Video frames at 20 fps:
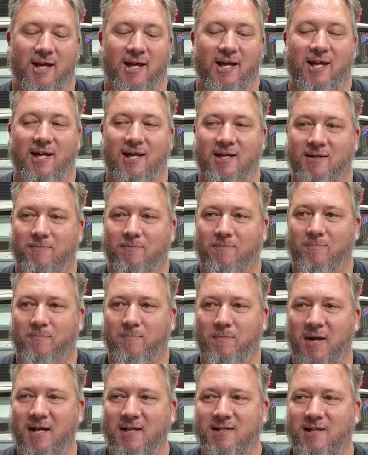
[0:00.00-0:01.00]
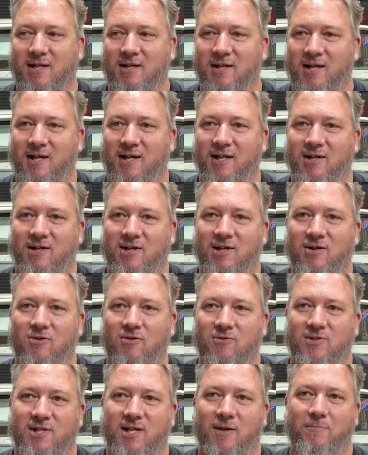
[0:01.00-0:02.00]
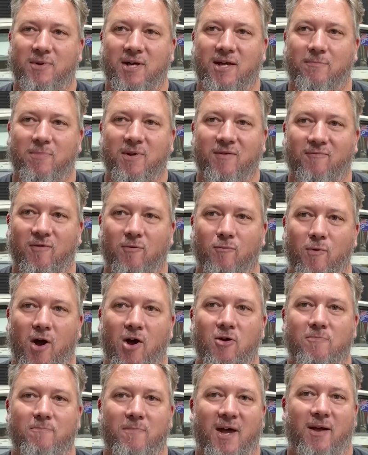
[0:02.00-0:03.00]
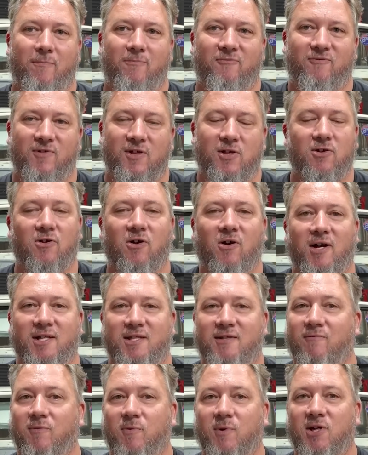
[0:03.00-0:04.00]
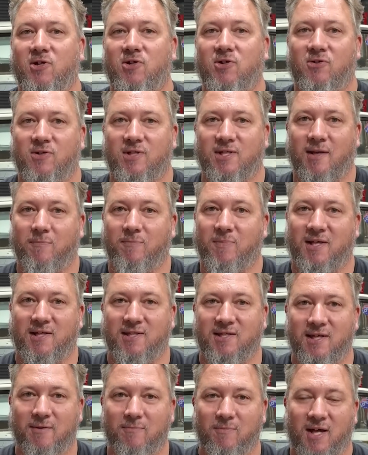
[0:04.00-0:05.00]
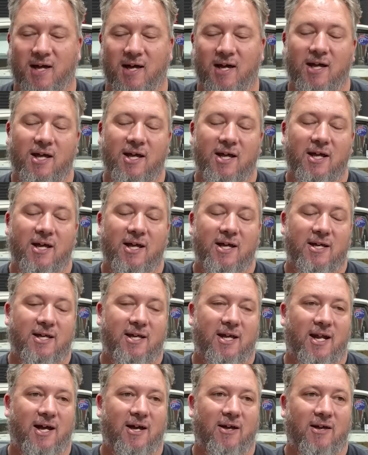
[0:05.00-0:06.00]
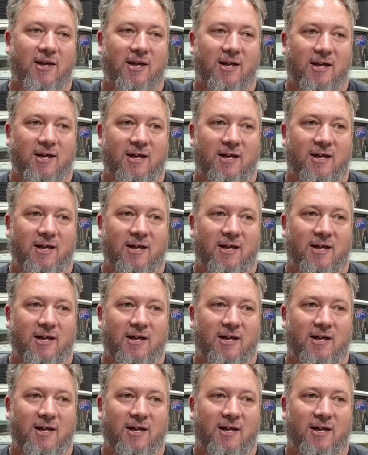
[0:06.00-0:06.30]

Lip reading: And basically, it can also be a bit of a roadmap for you guys if you want to do something similar, you know.